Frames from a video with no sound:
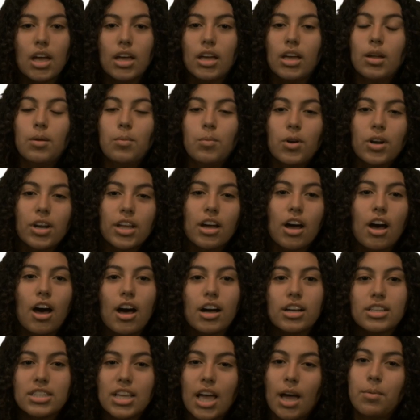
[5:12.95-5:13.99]
Good morning,
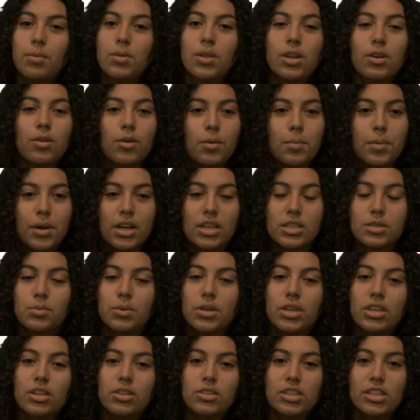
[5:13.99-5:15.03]
Hawks. I'm Elena Ramirez
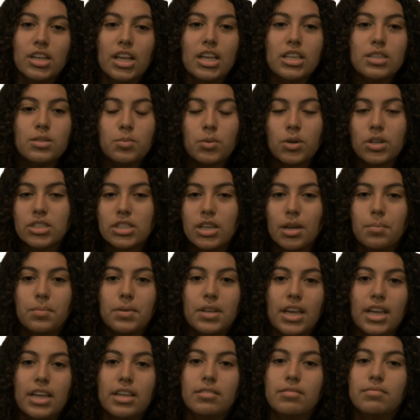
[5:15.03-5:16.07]
bringing you today's sports
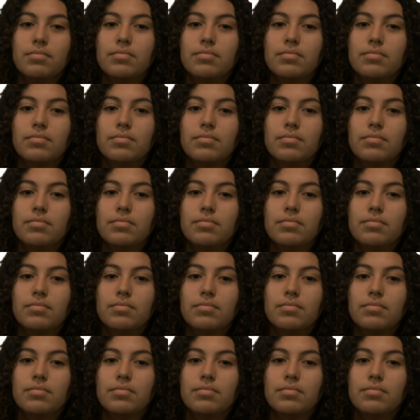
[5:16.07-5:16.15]
update.